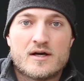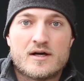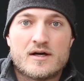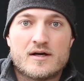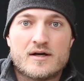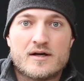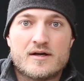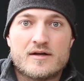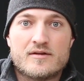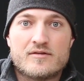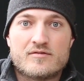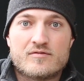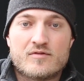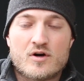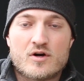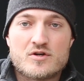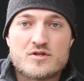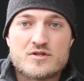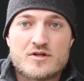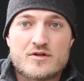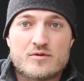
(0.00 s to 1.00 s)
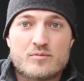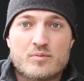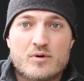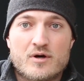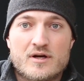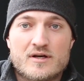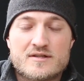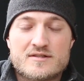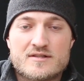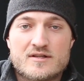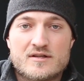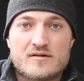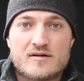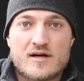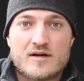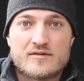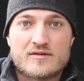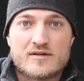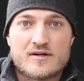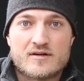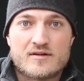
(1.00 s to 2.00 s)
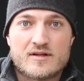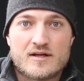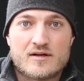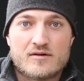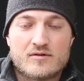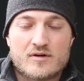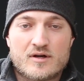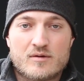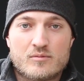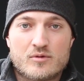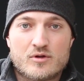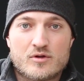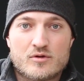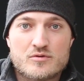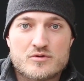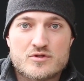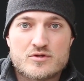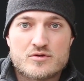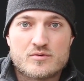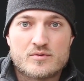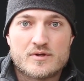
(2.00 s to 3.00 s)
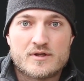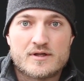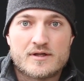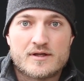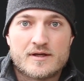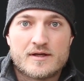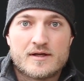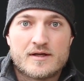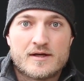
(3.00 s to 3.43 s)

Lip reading: as far as other products that are out there that'll come close to it.